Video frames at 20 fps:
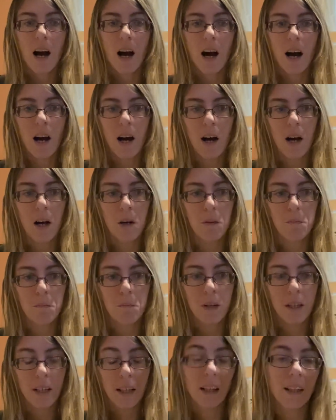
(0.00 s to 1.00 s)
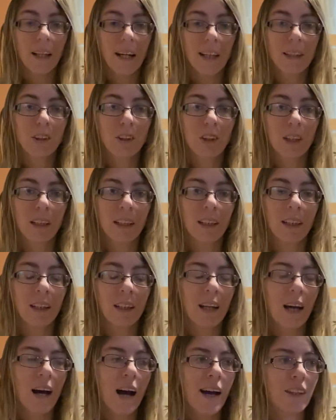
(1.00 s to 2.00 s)
um, collection.
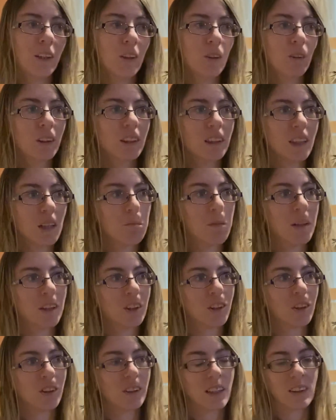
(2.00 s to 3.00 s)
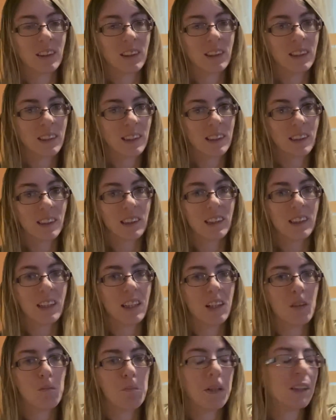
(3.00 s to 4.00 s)
I used up my
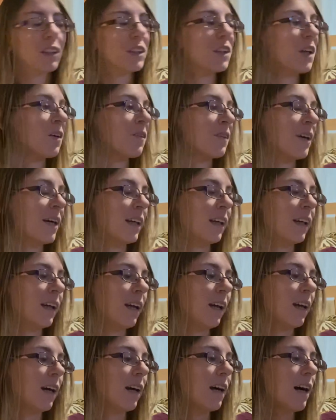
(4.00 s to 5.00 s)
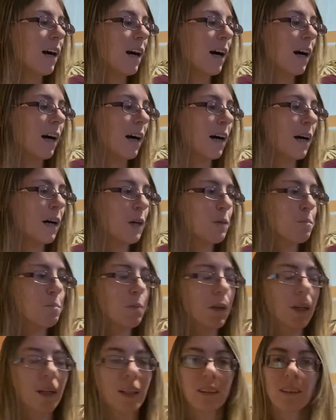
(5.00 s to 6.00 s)
2016 mist already, um,
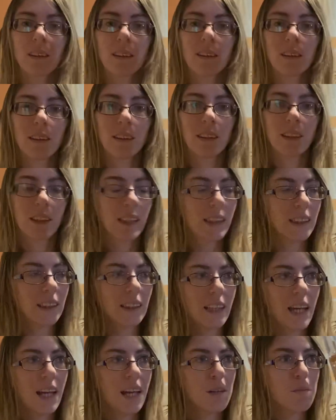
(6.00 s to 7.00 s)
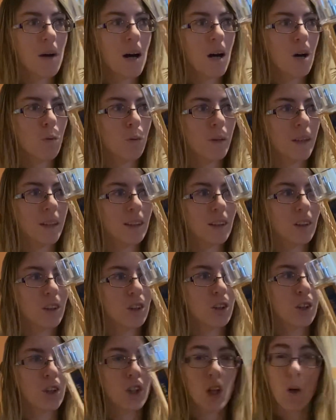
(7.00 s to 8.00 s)
but this came out with
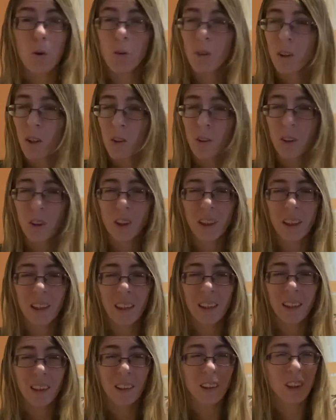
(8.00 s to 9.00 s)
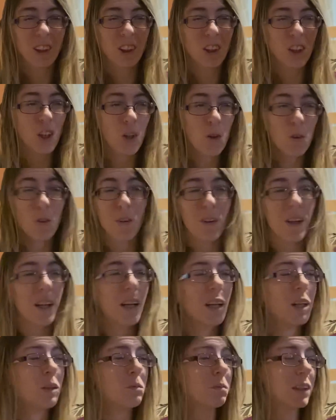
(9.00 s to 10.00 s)
no lotions, no
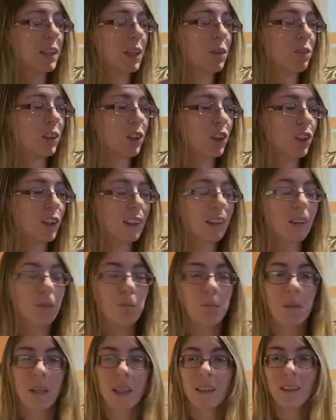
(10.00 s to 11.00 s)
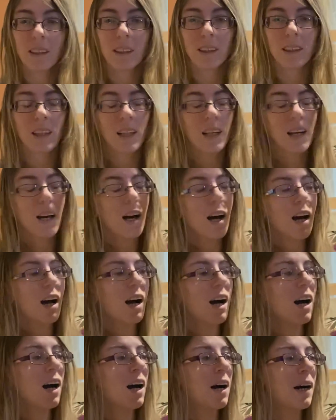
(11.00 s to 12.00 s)
creams. It was just a mist.
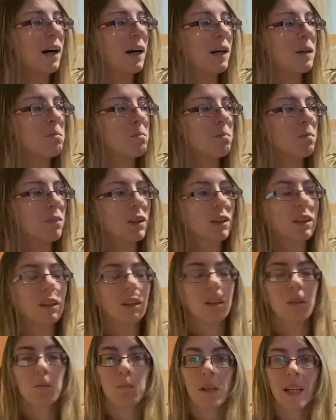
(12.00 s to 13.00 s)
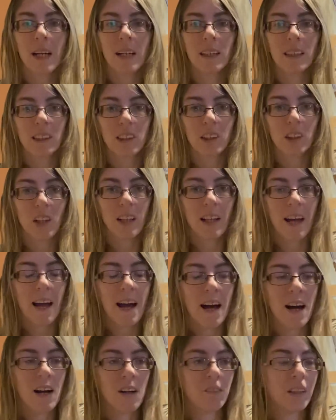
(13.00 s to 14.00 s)
Um, but yeah, this is all I
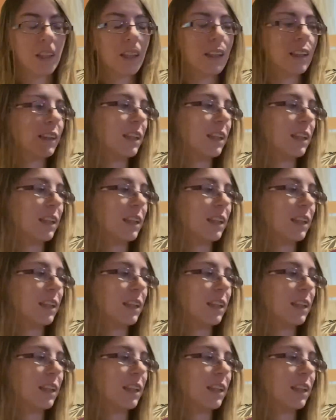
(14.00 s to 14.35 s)
have in this